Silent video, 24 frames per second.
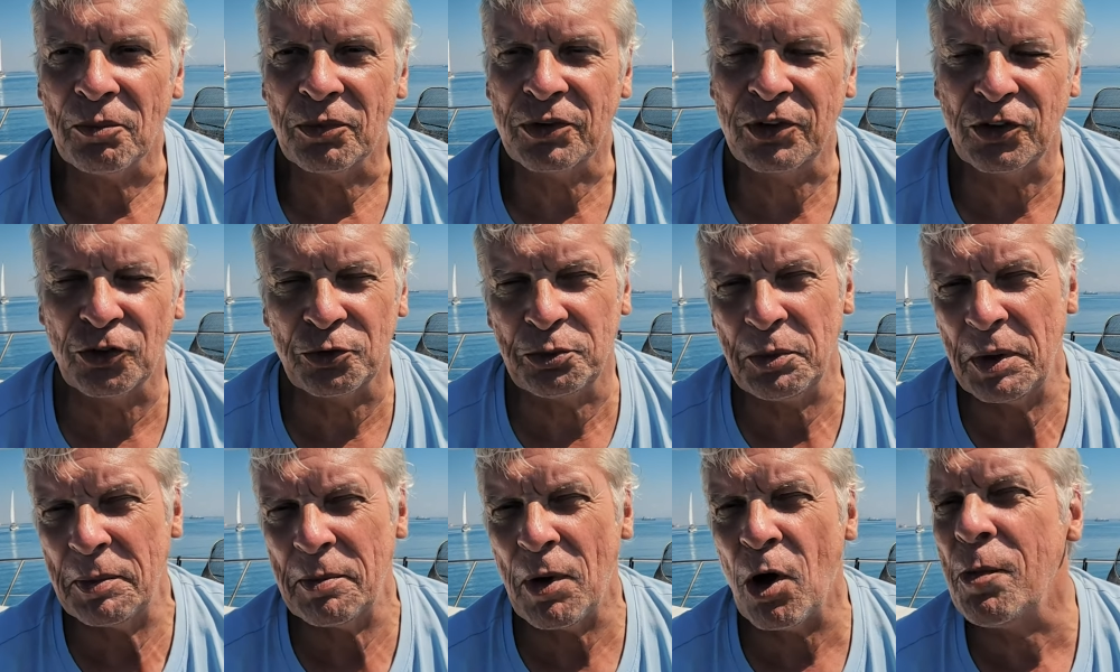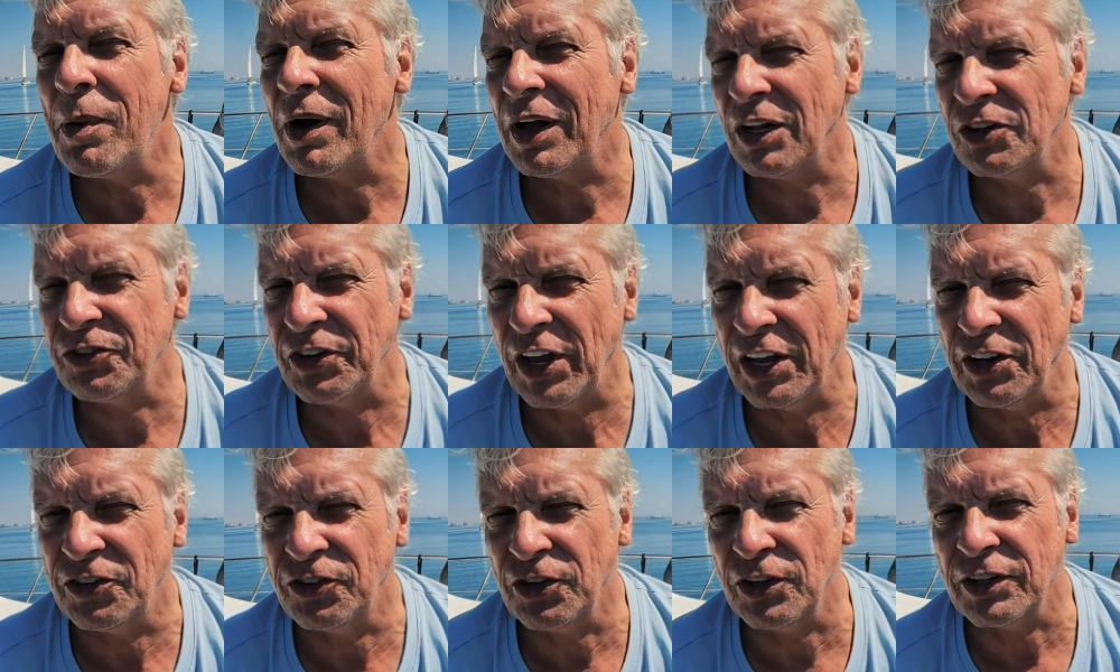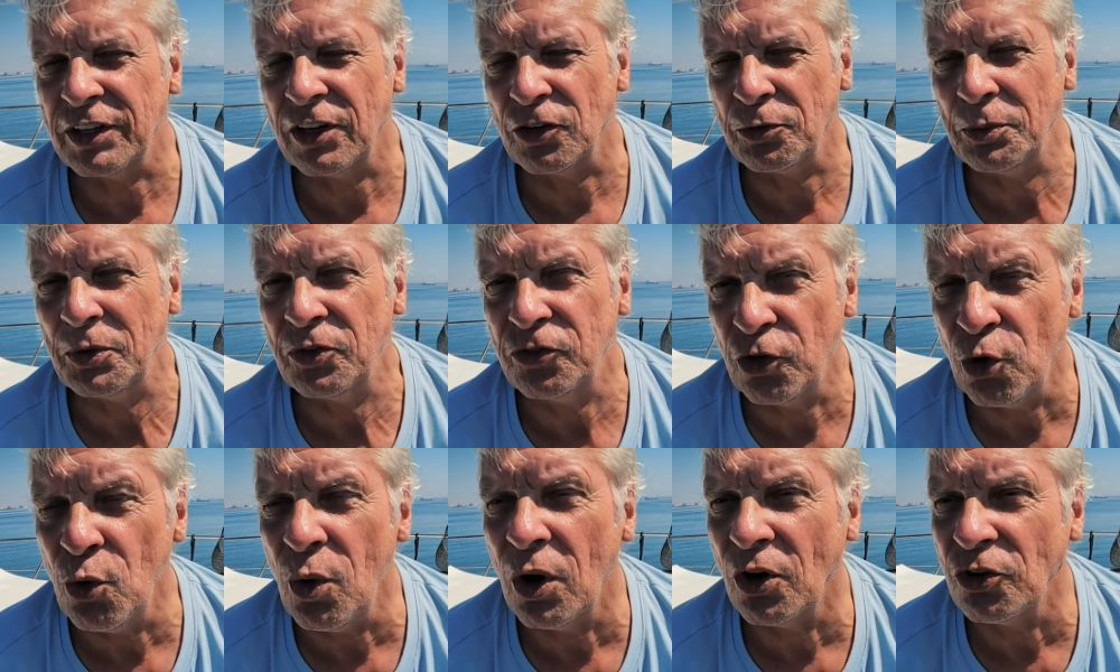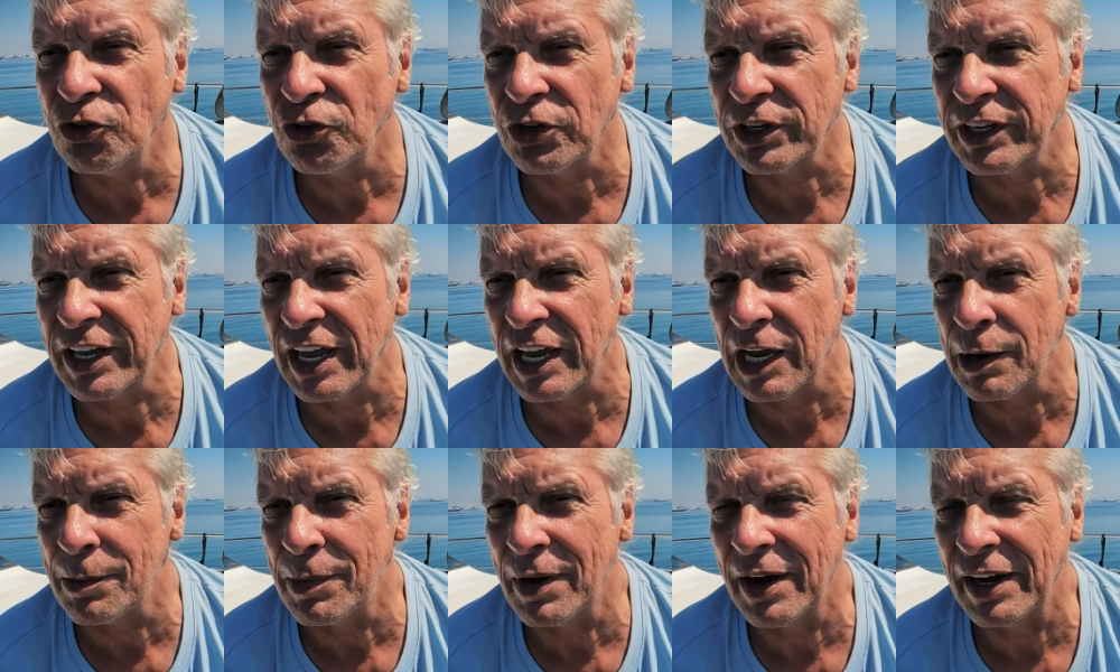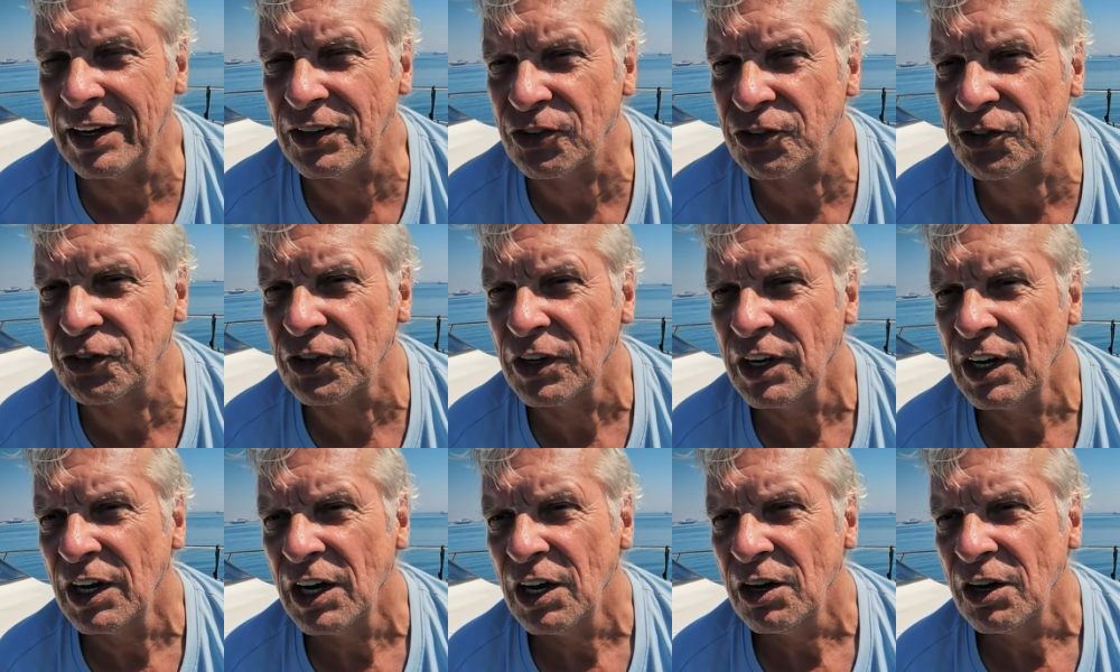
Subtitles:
Gives me mobile data, gives me 200 gigabytes